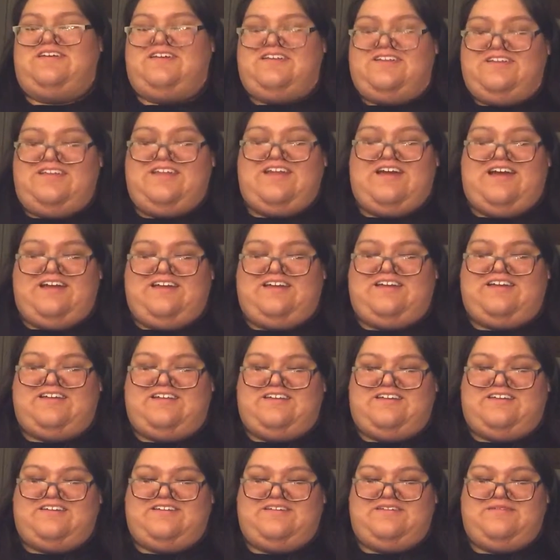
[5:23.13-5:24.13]
not
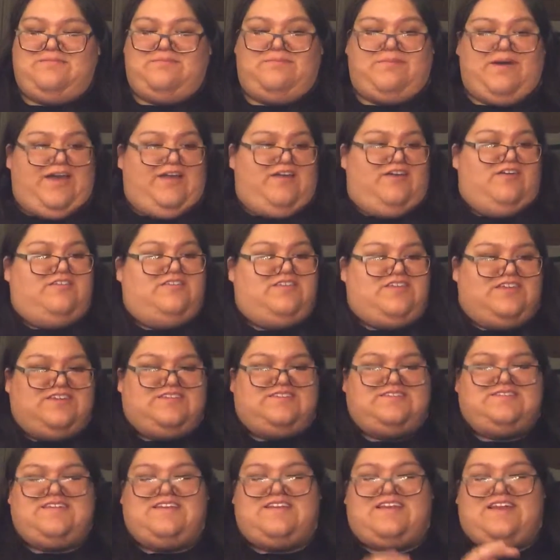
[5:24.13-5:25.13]
gonna buy all
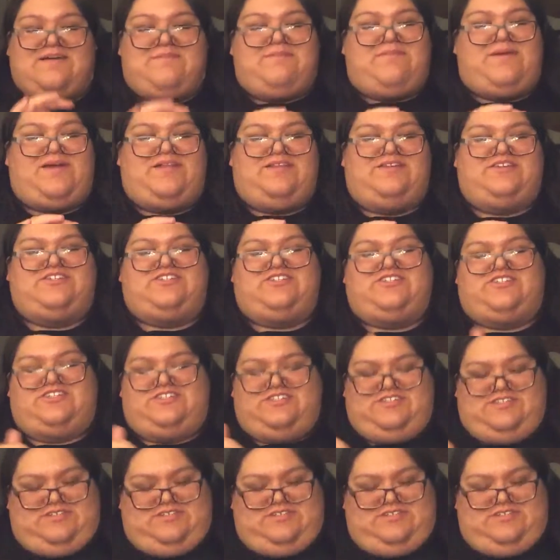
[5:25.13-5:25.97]
this and not buy this shirt.